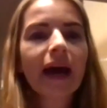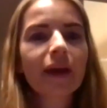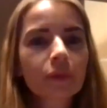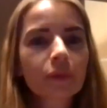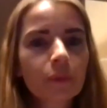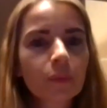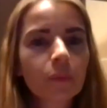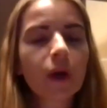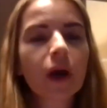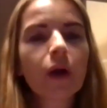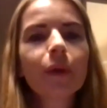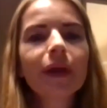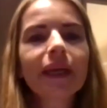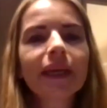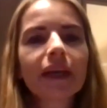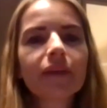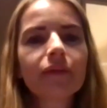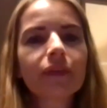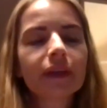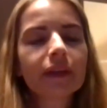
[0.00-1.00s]
were we
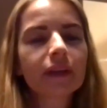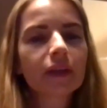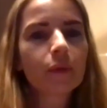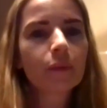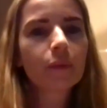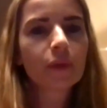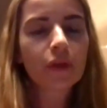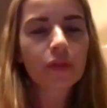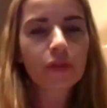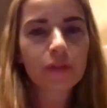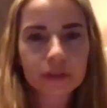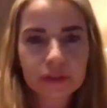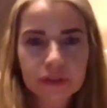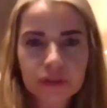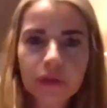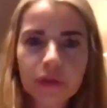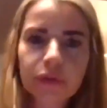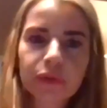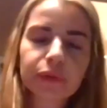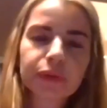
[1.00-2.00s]
giving them the
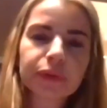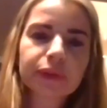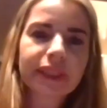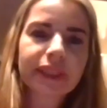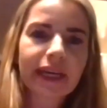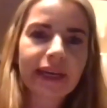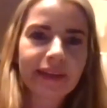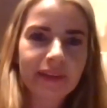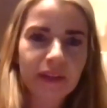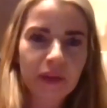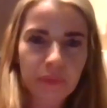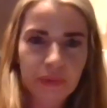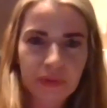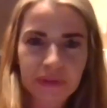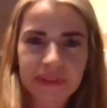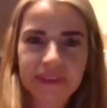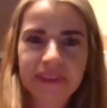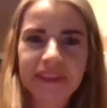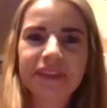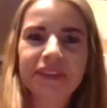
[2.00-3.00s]
tools and the
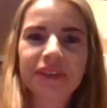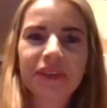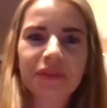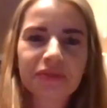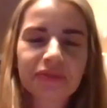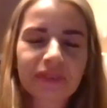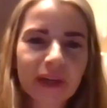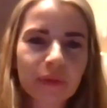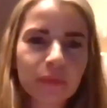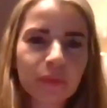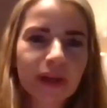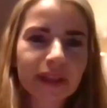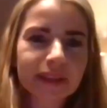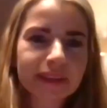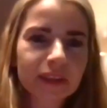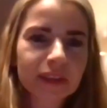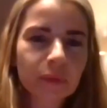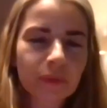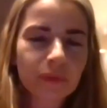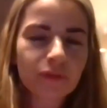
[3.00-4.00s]
processes and the frameworks
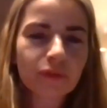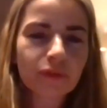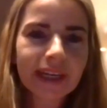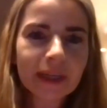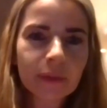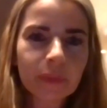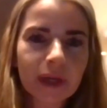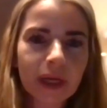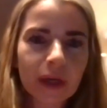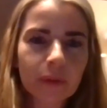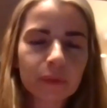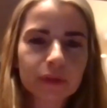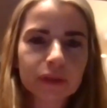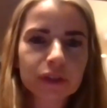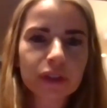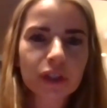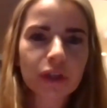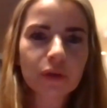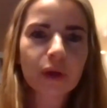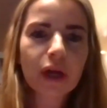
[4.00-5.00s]
to really be able
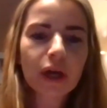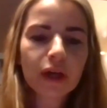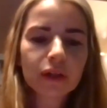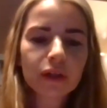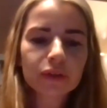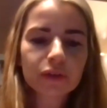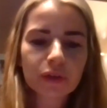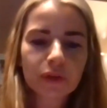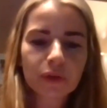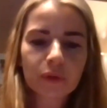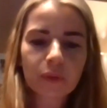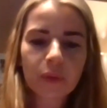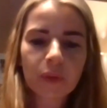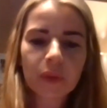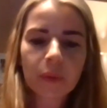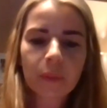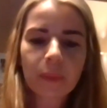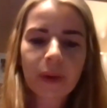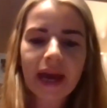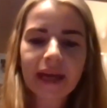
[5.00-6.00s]
to do
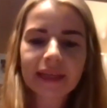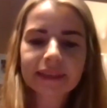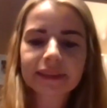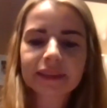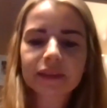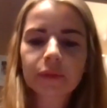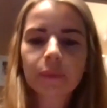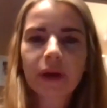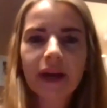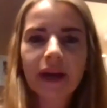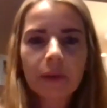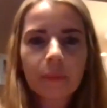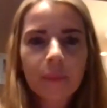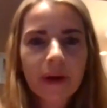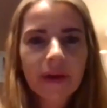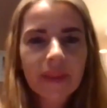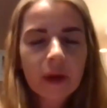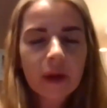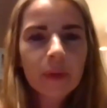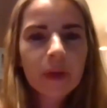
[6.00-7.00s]
the best
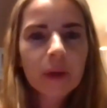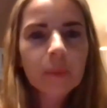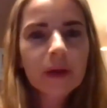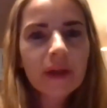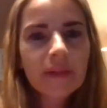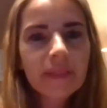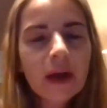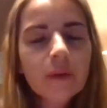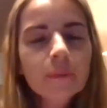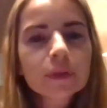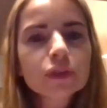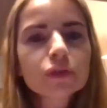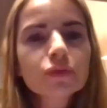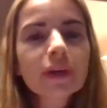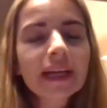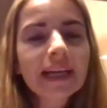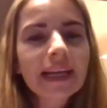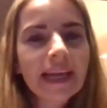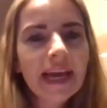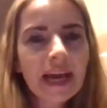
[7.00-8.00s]
by their people? And that was
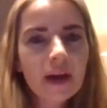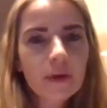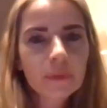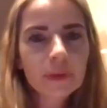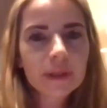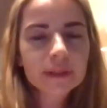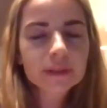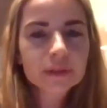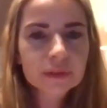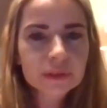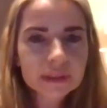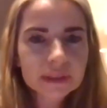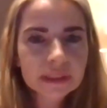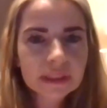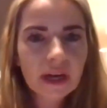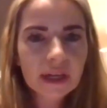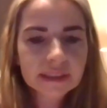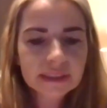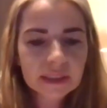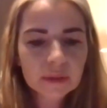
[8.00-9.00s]
really our sort of
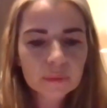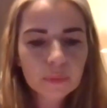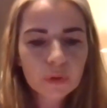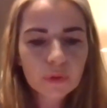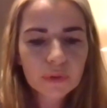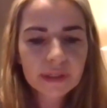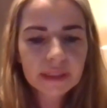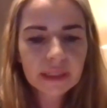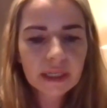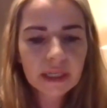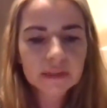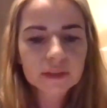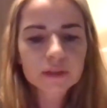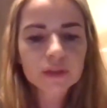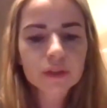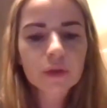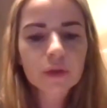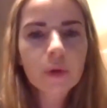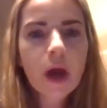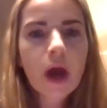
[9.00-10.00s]
starting point as
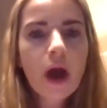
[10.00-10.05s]
to